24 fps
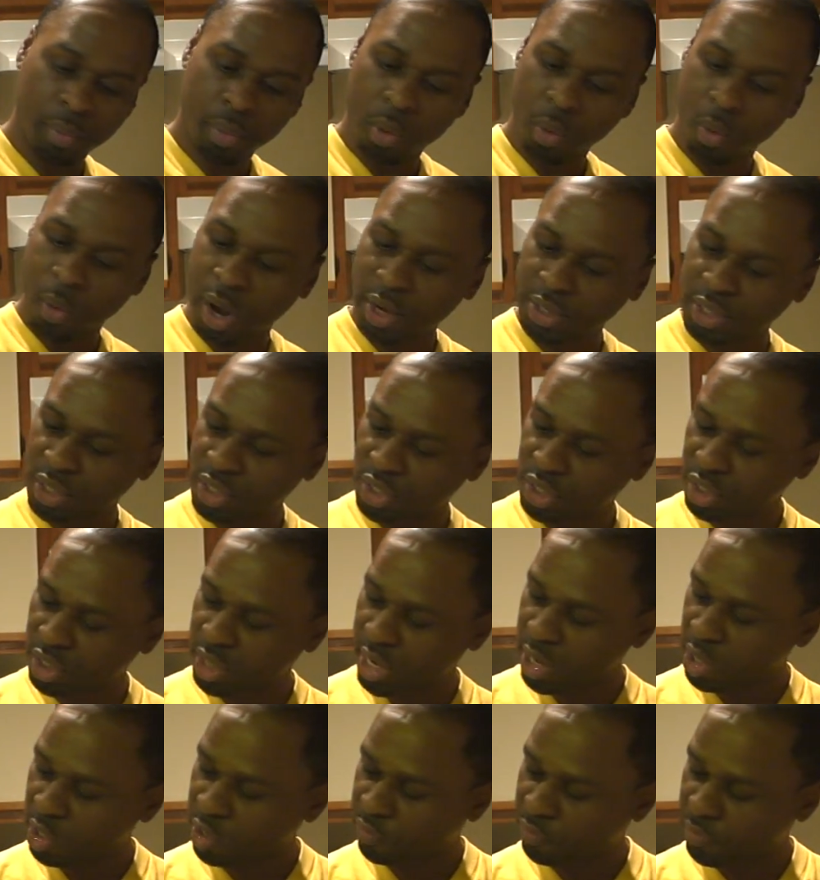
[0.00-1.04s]
watching
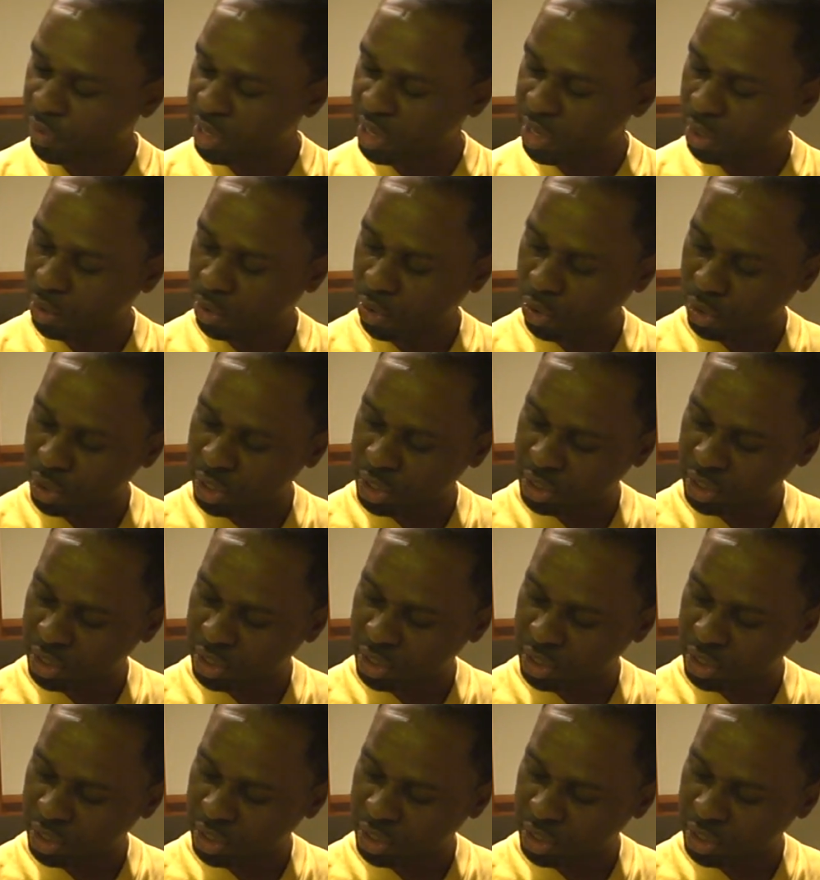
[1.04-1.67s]
Chanel's video earlier